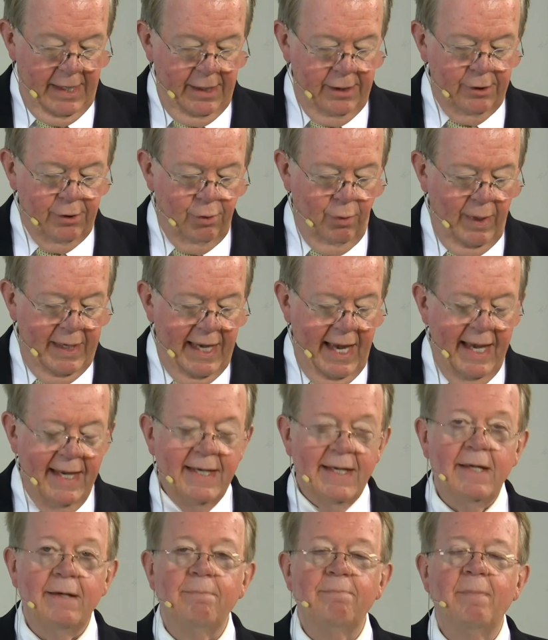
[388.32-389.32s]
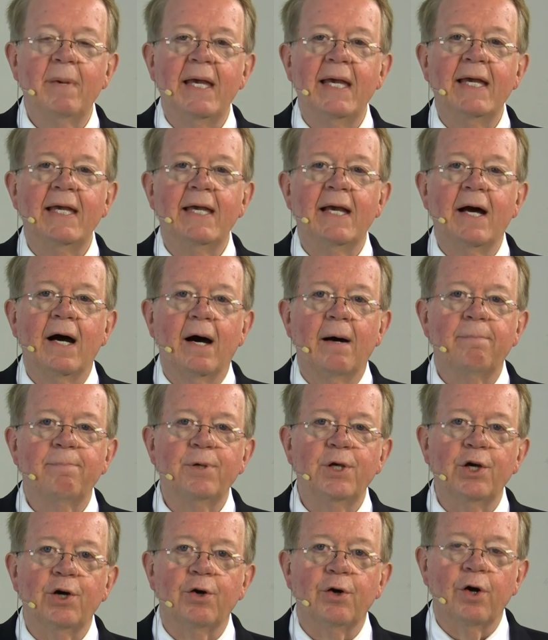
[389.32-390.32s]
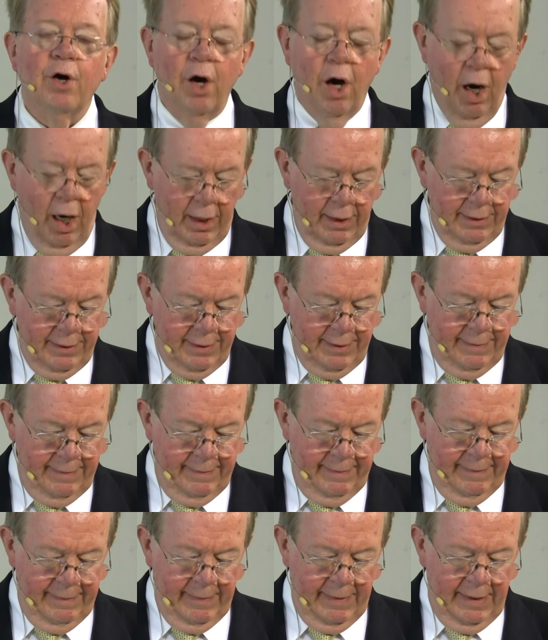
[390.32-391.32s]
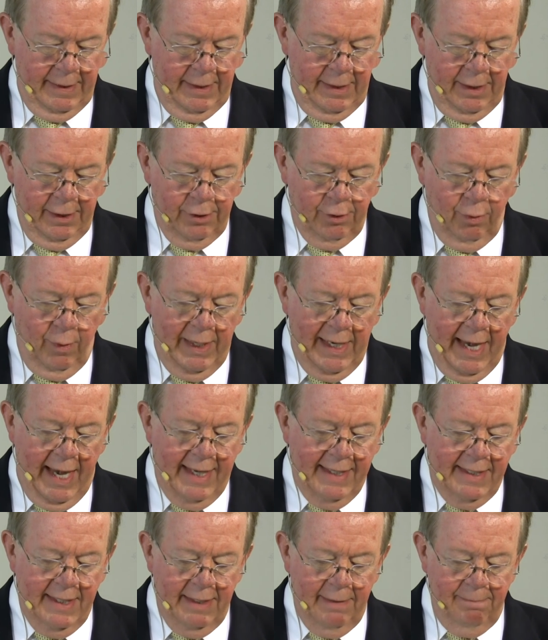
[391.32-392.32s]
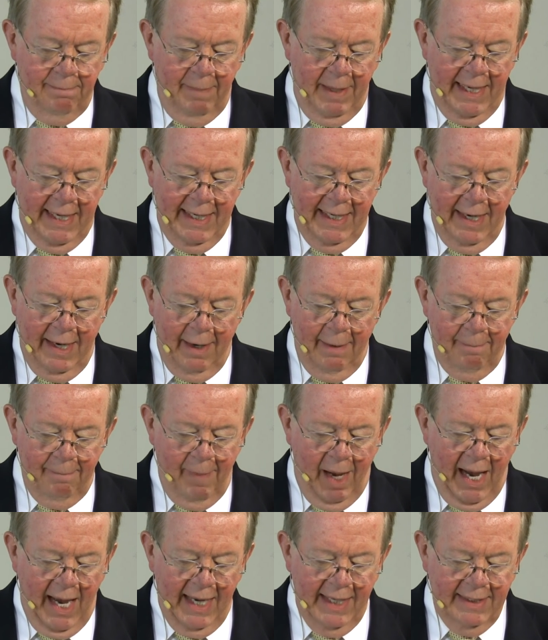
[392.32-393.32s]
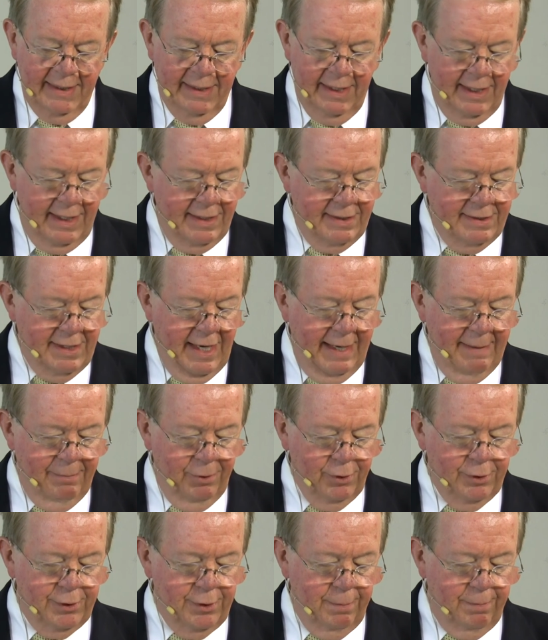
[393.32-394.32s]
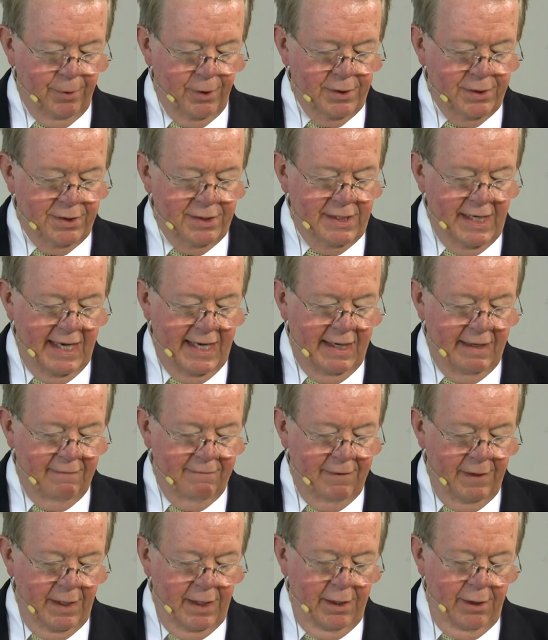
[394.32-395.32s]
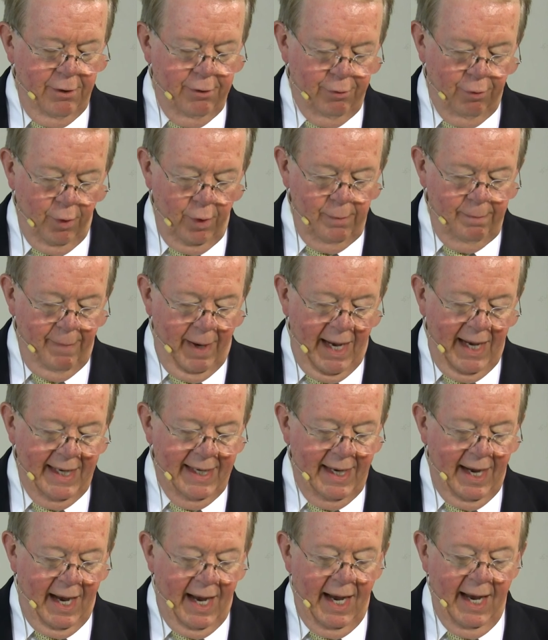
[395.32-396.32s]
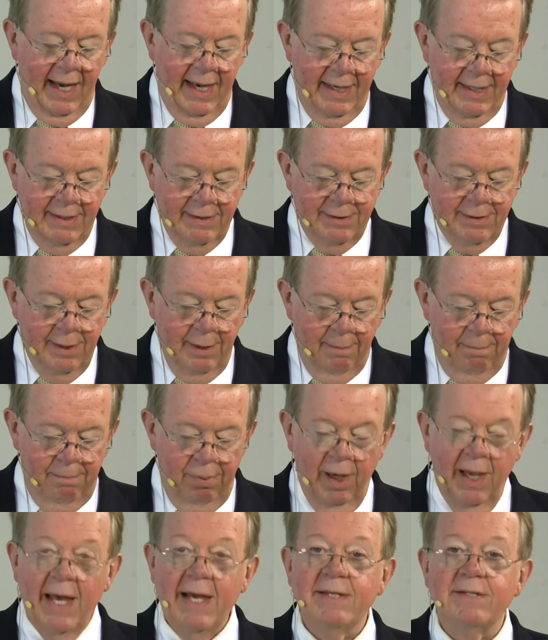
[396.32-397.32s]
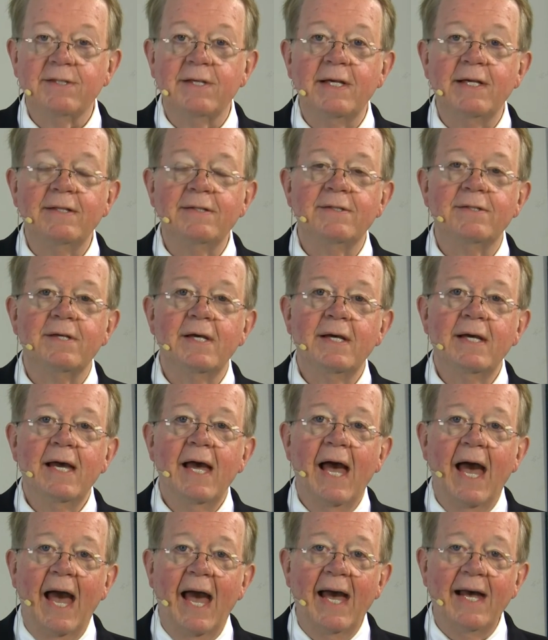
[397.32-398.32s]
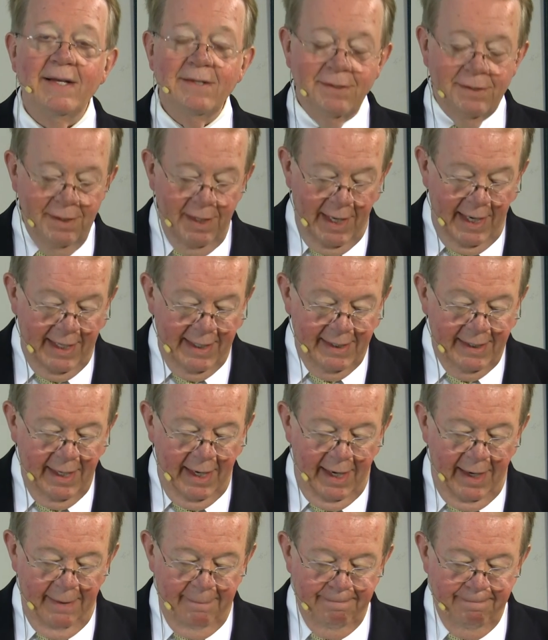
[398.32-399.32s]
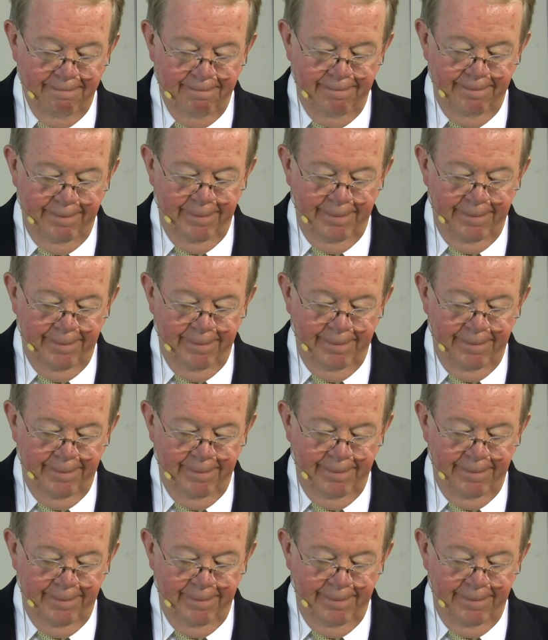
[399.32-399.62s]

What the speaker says: Create in me a pure heart. Create in me a mind that is able to perceive through my eyes the blessings as they come.